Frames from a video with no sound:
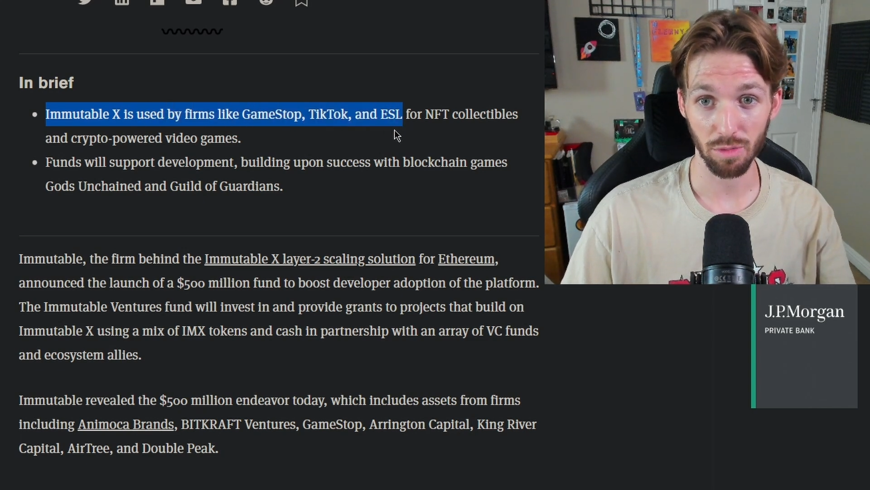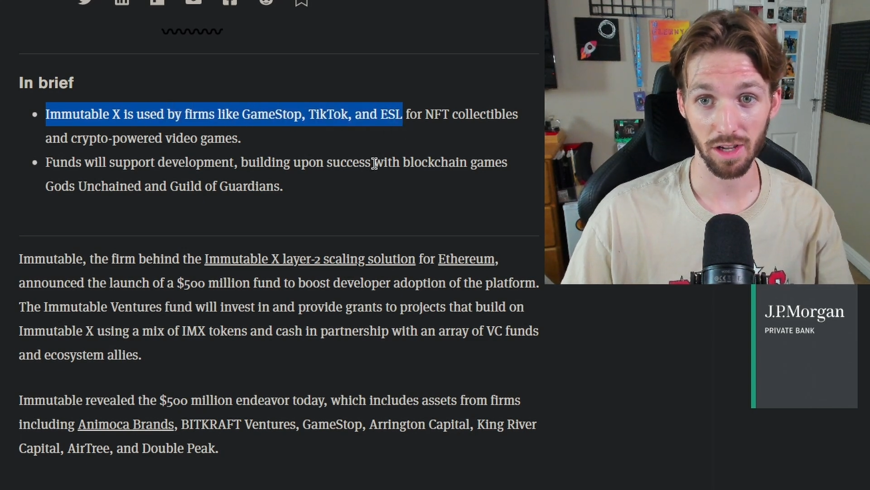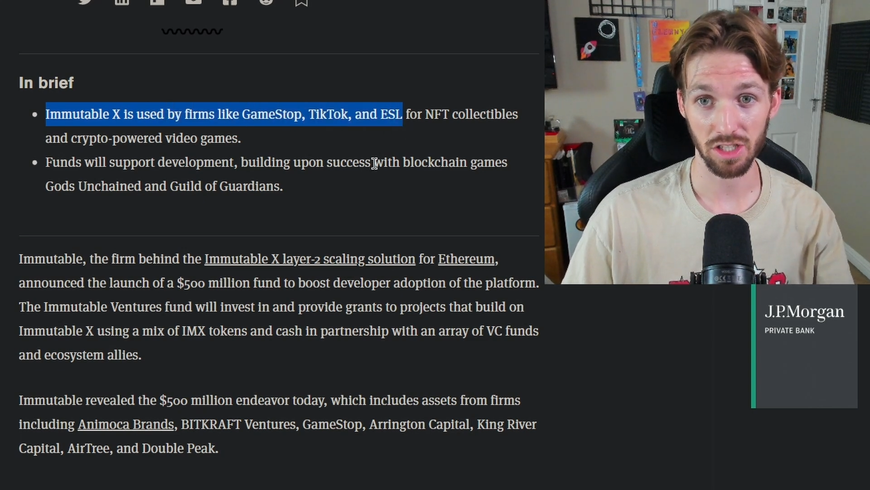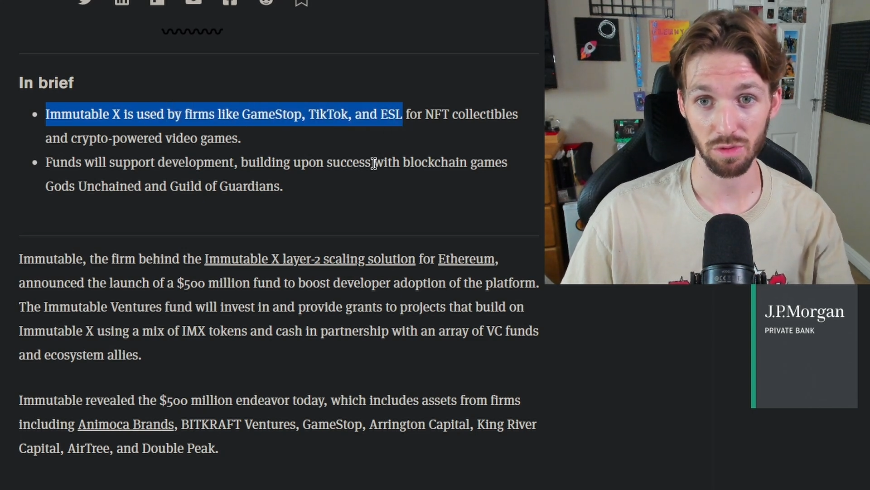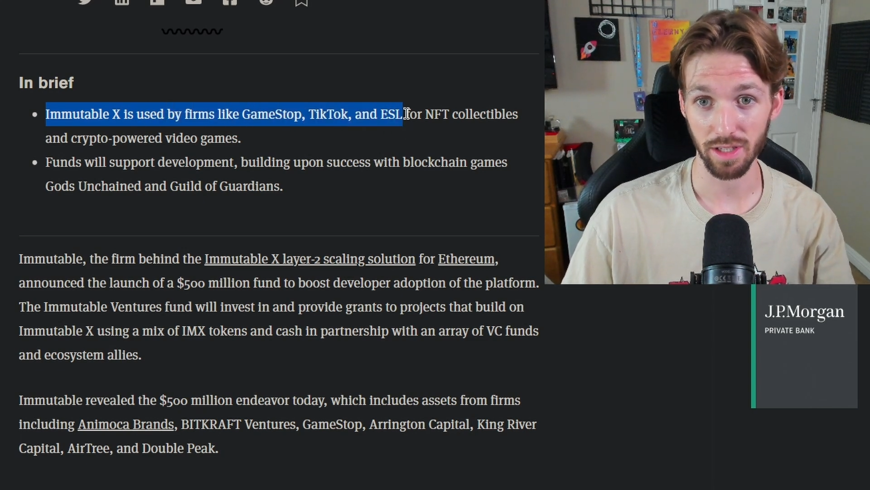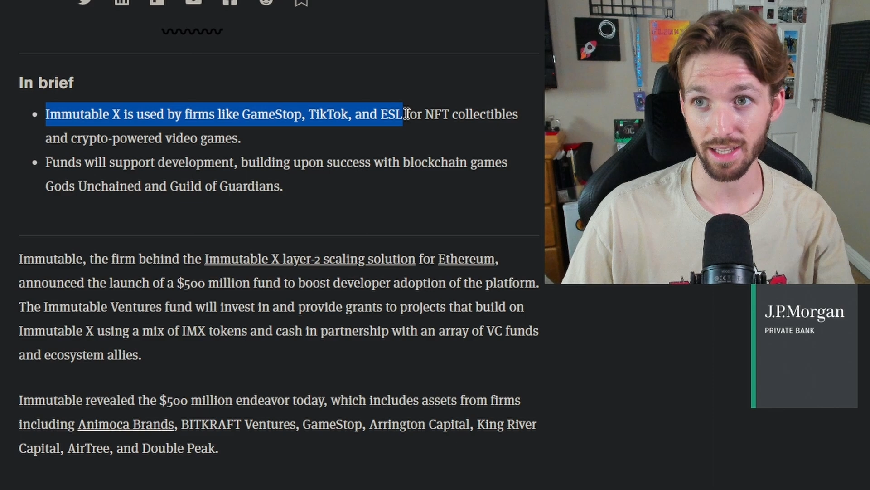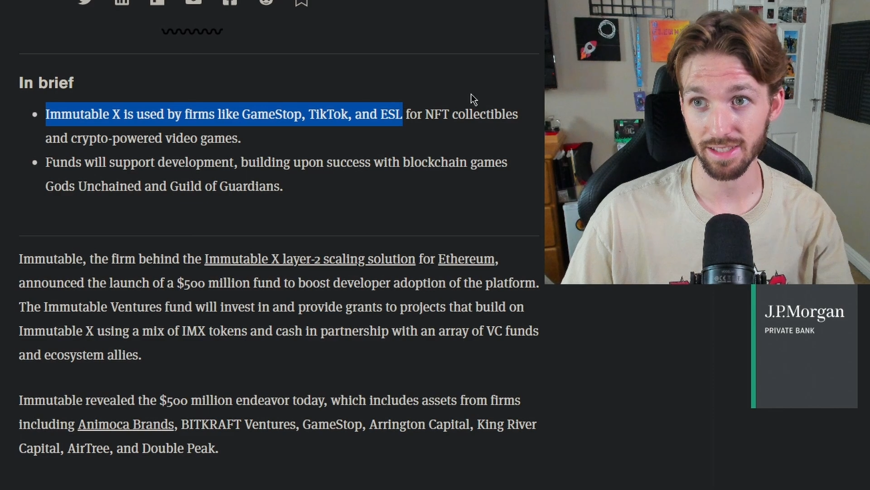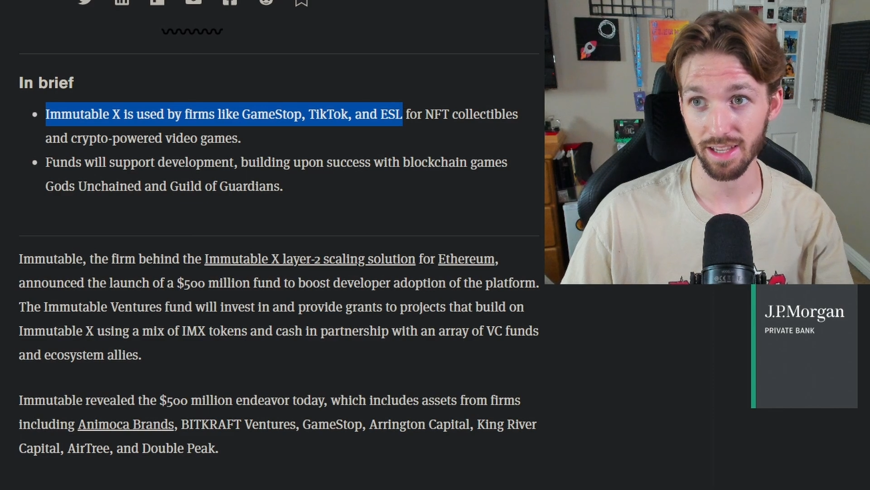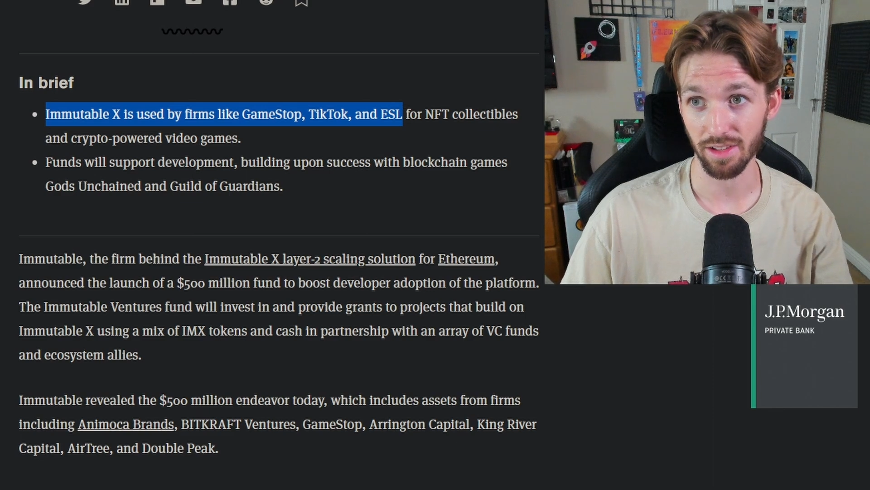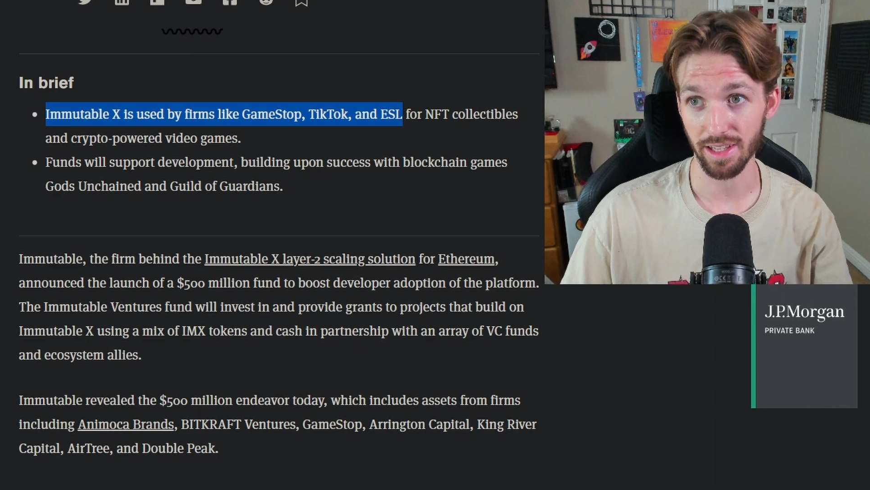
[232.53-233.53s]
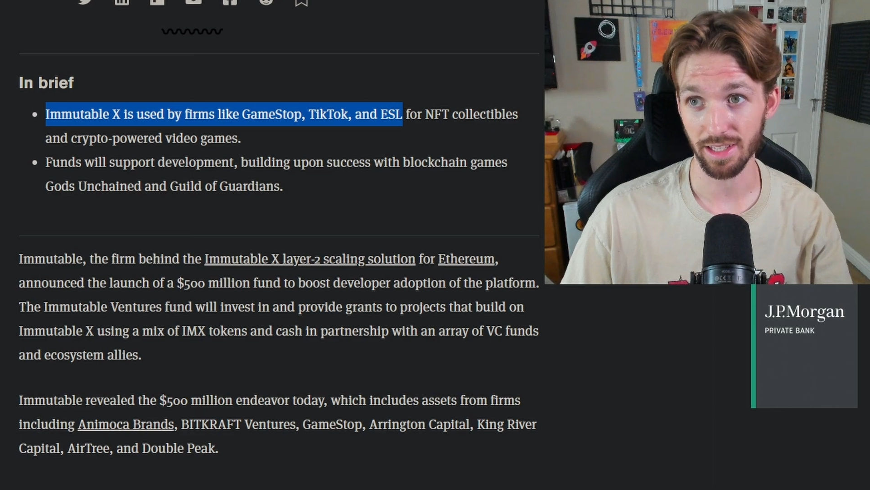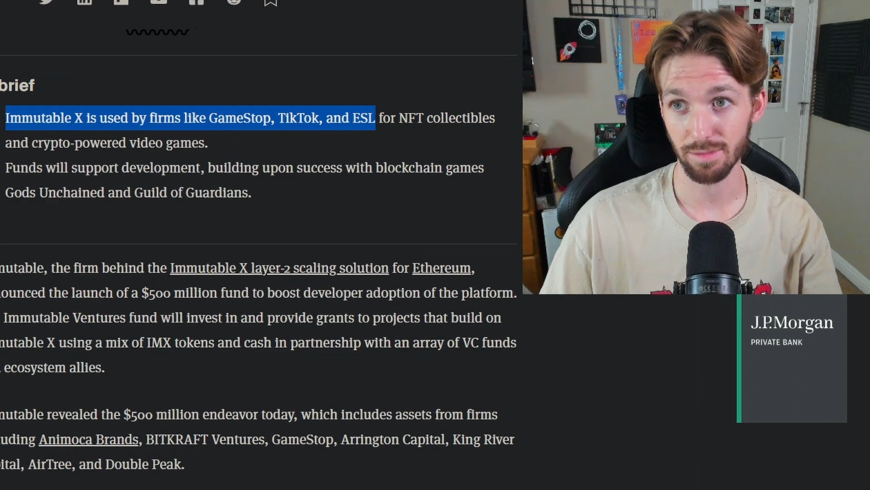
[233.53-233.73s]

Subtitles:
I'm not sure what ESL is.